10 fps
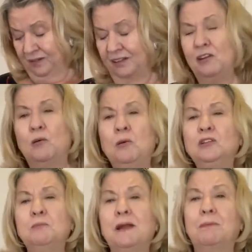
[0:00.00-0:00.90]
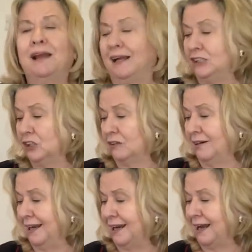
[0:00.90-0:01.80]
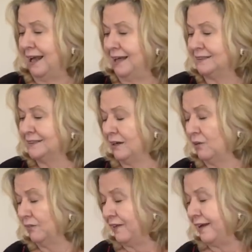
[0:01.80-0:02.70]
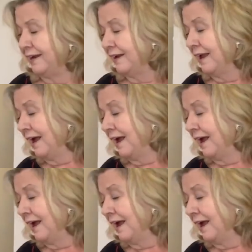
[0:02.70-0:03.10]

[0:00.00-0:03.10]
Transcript: I thought most people like chocolate eclairs, don't they?